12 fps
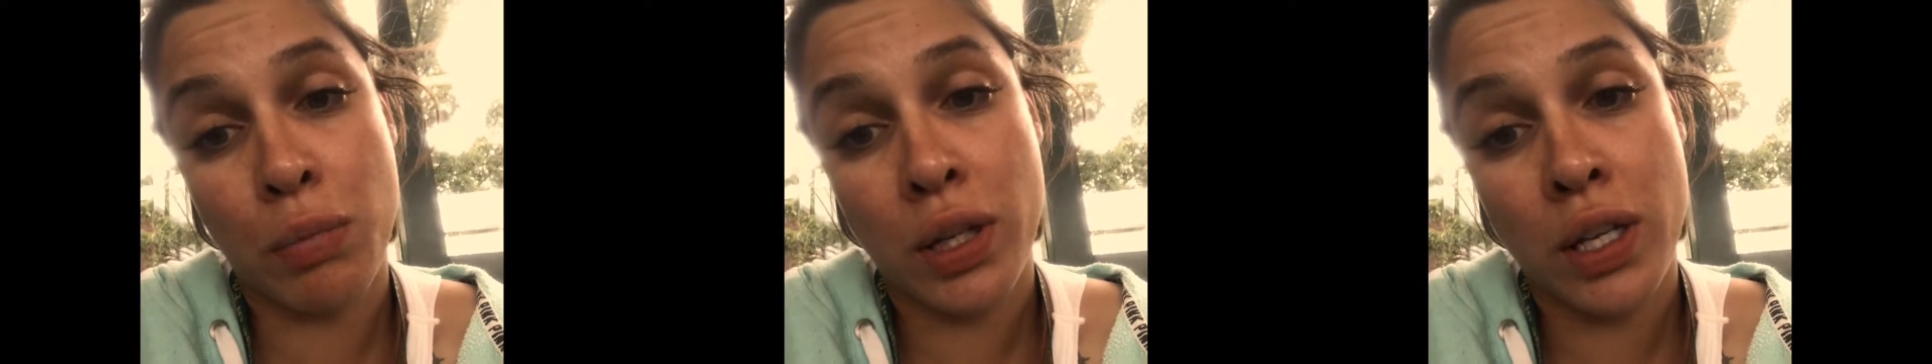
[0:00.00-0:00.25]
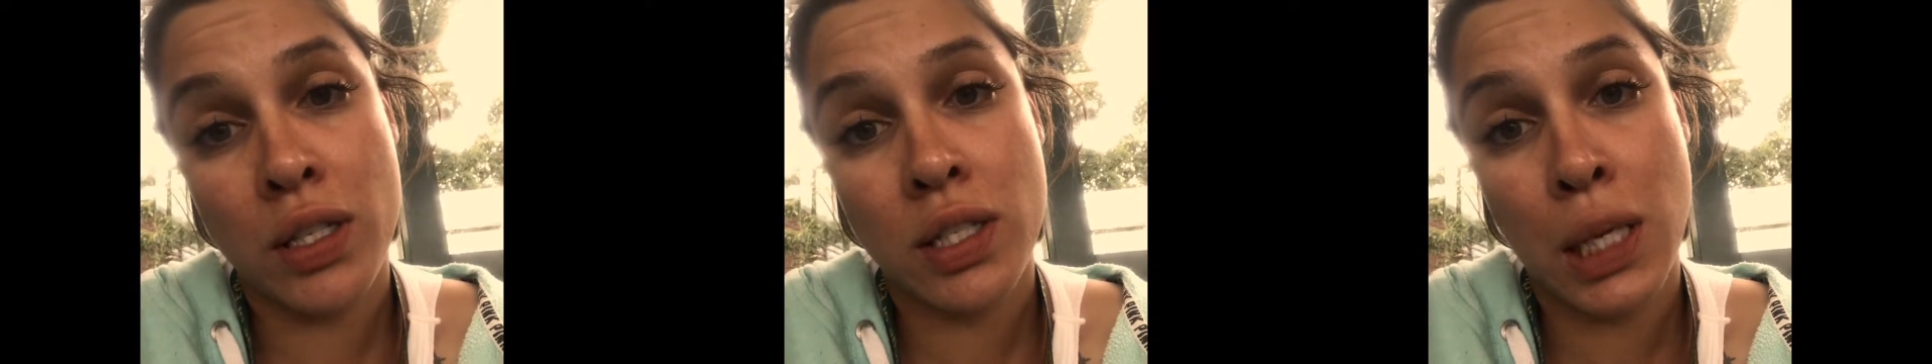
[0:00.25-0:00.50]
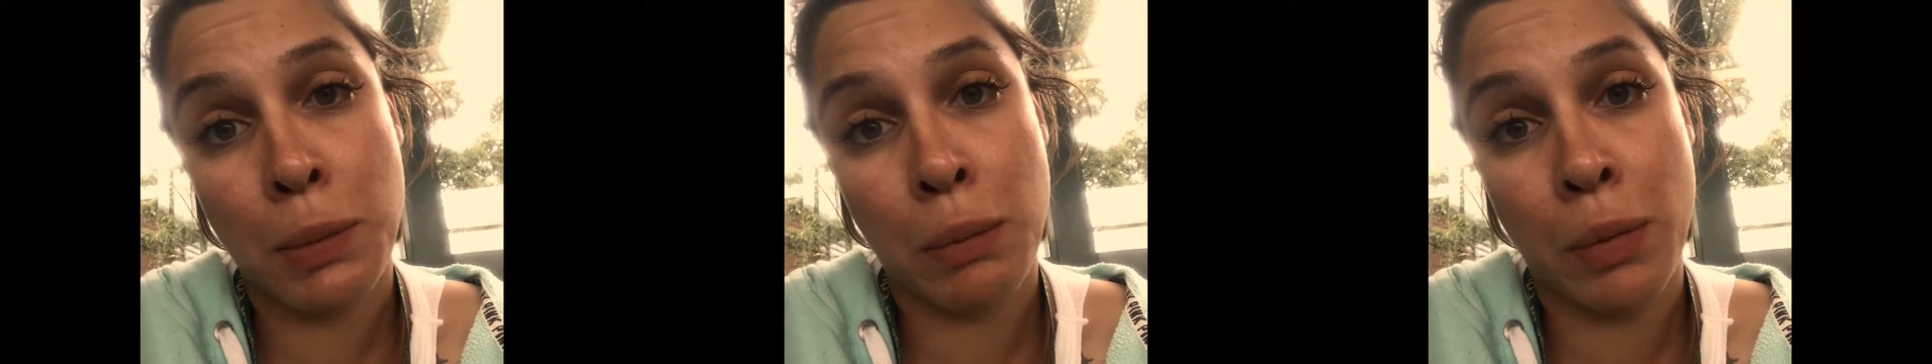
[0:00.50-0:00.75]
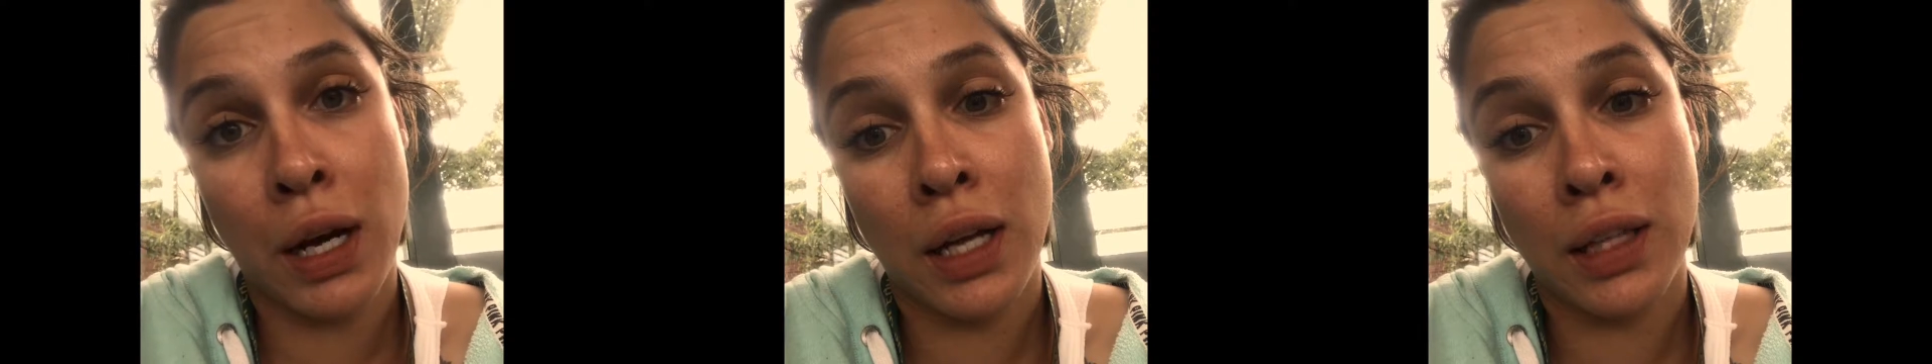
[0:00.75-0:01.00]
please keep
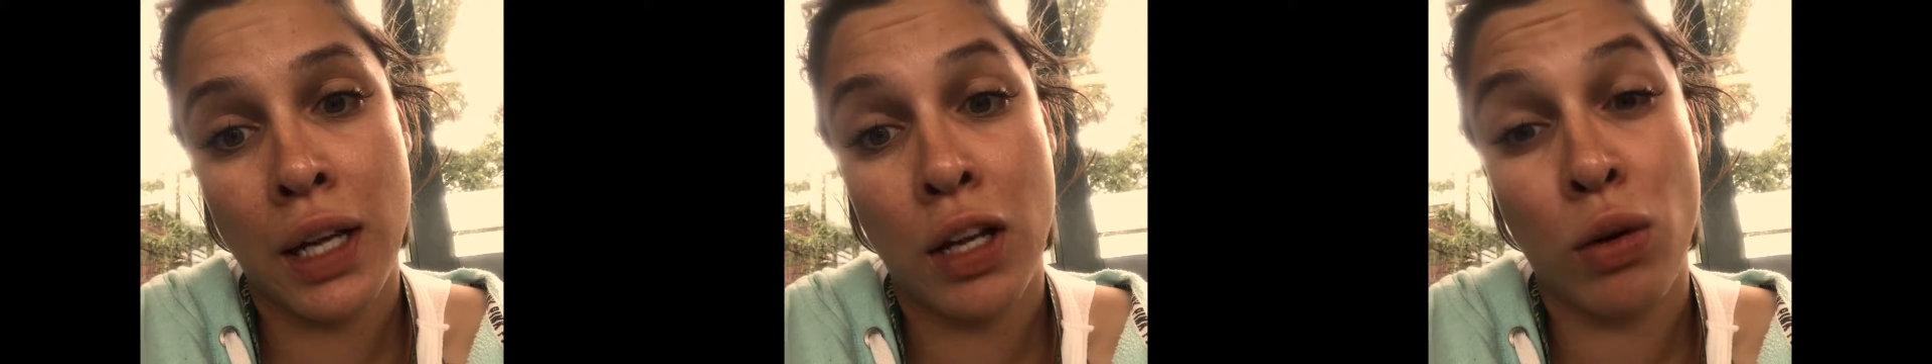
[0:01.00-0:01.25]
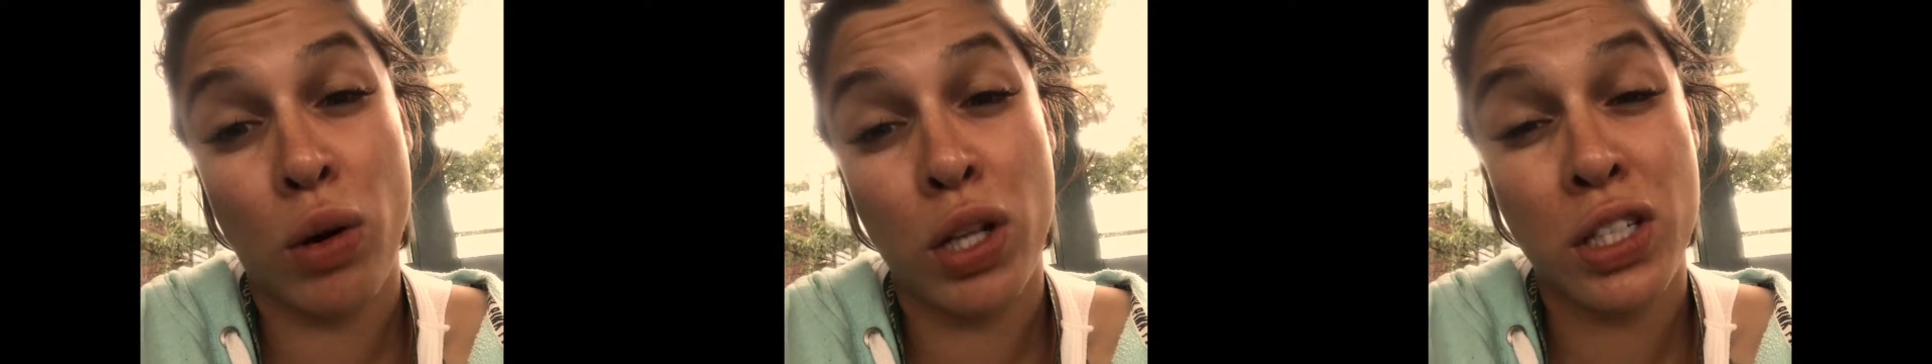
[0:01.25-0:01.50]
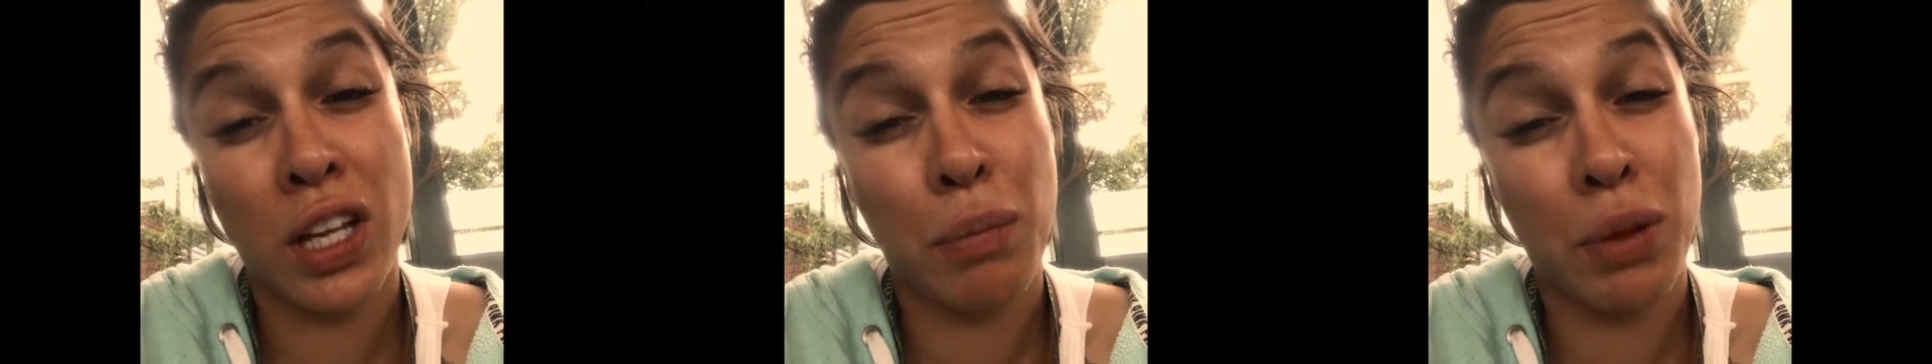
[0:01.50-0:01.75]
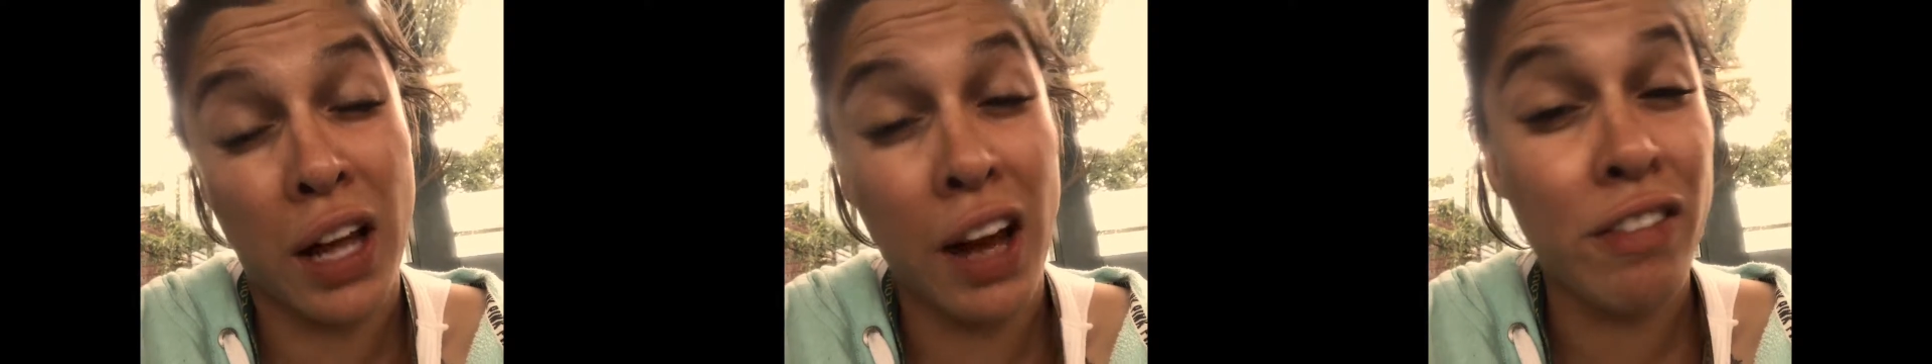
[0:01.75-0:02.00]
in mind that in order to
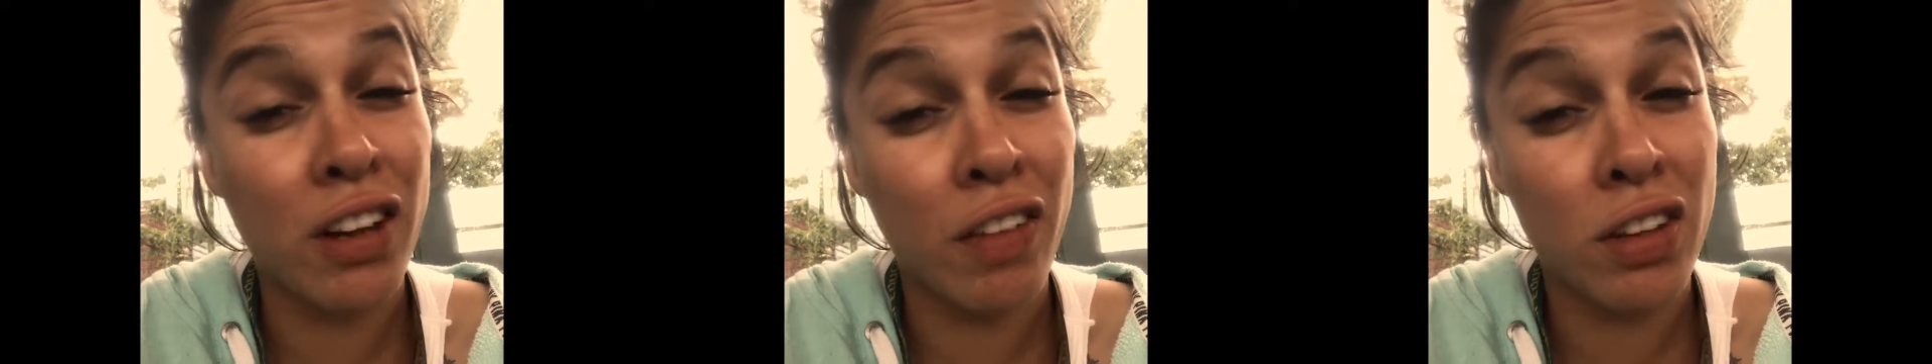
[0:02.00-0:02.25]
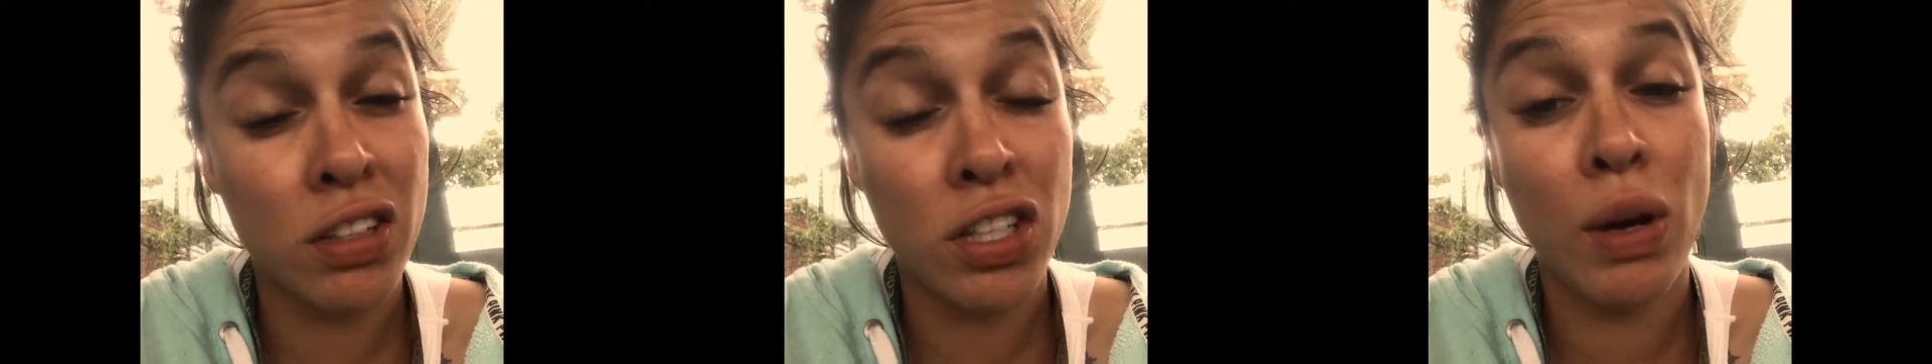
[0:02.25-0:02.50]
apply for your visa,